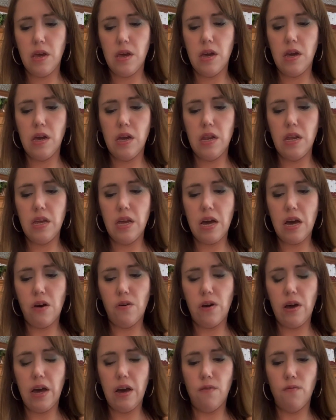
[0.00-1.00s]
anyhow,
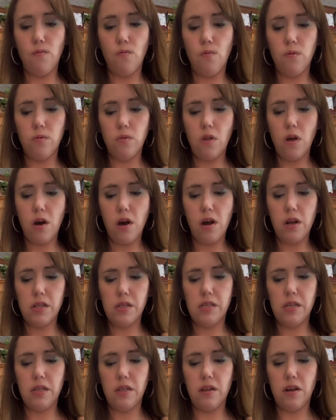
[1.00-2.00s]
I have
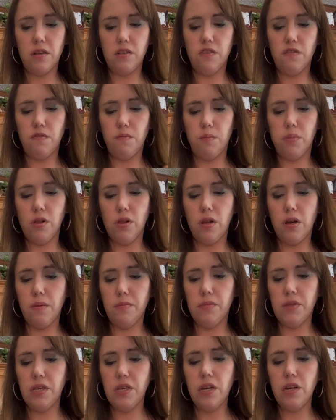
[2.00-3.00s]
lots and lots of
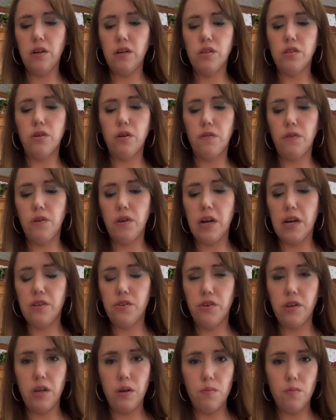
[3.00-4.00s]
plums here. So if you guys are
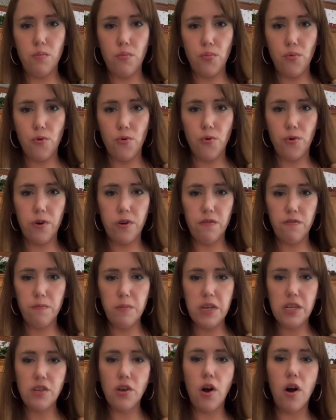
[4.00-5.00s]
getting bored of
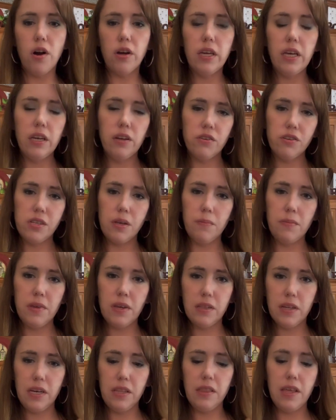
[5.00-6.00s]
me talking or something
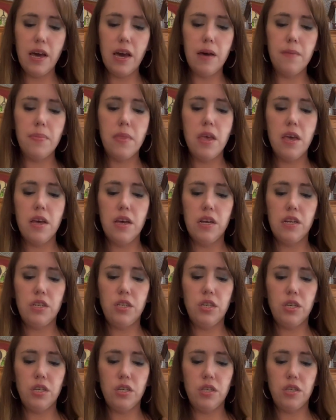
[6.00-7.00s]
like that,
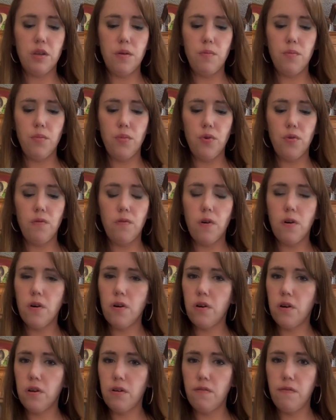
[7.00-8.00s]
just move
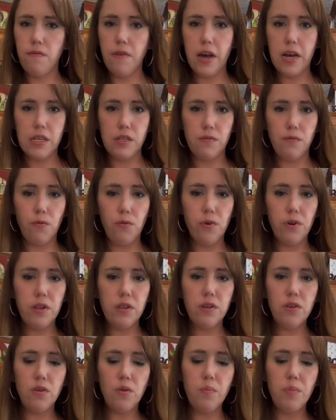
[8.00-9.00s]
on, fast forward a
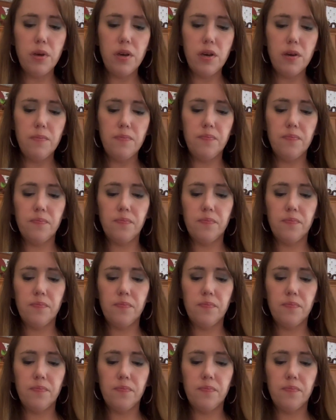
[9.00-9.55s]
little bit,